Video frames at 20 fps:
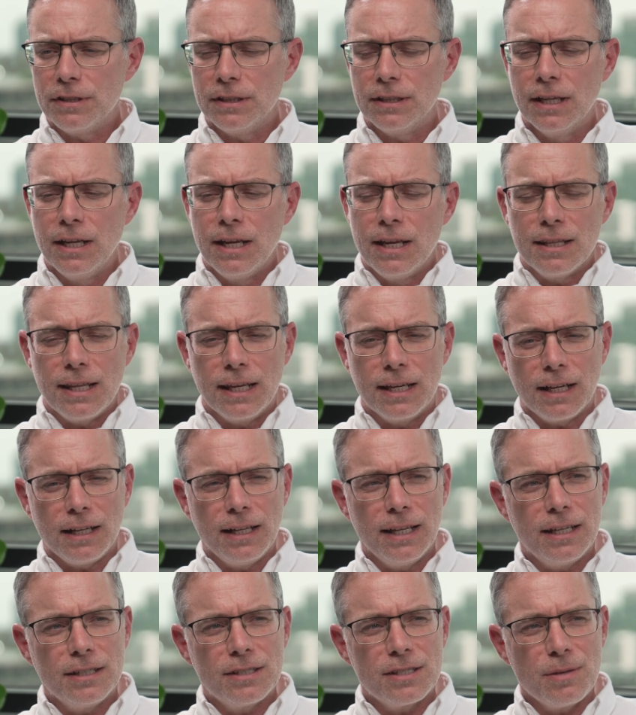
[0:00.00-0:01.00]
and they
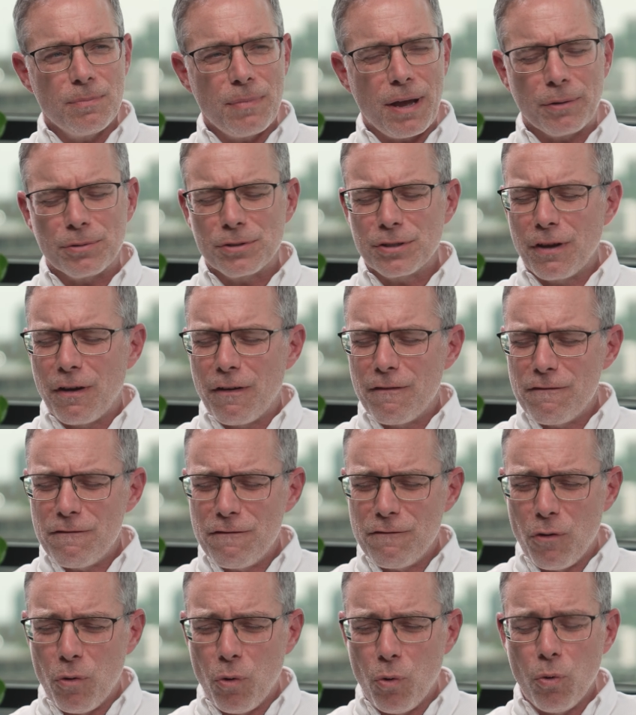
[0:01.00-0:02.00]
clicked the mouse
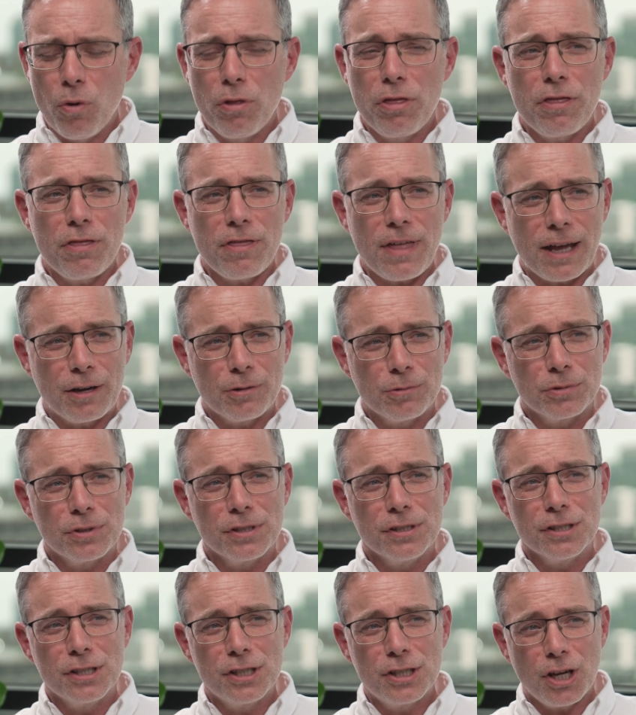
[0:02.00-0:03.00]

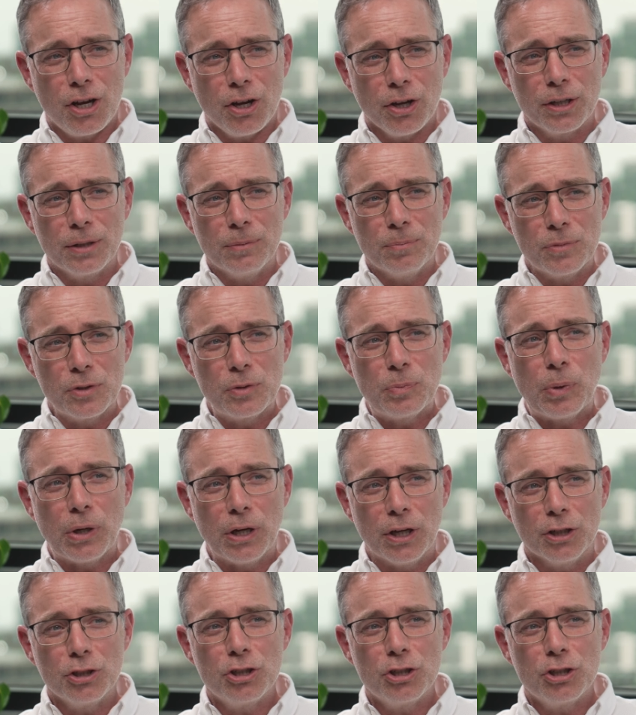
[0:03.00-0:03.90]
4,000 times per